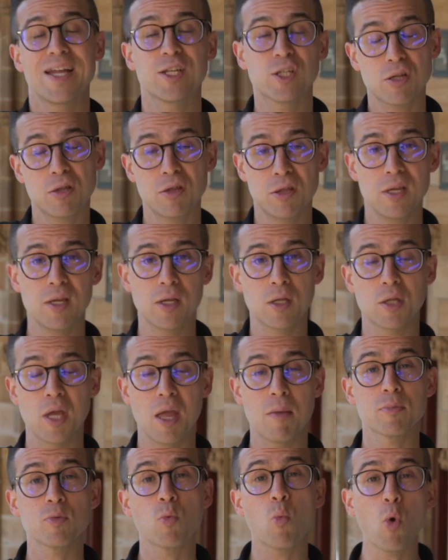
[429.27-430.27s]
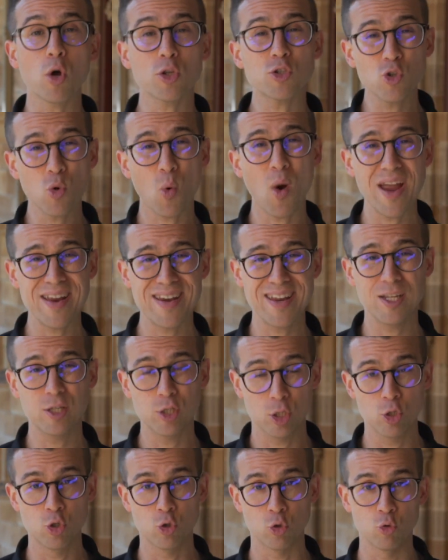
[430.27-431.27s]
H S C exams, what do I need
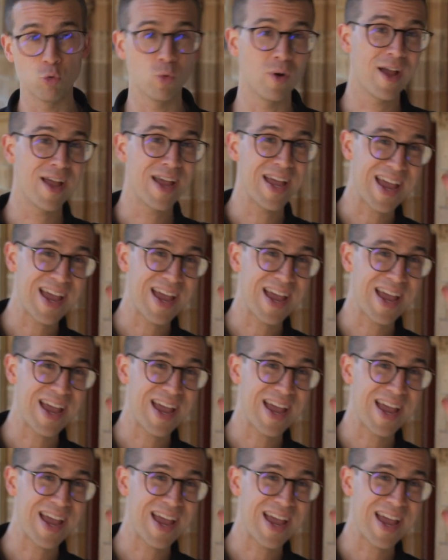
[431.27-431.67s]
to do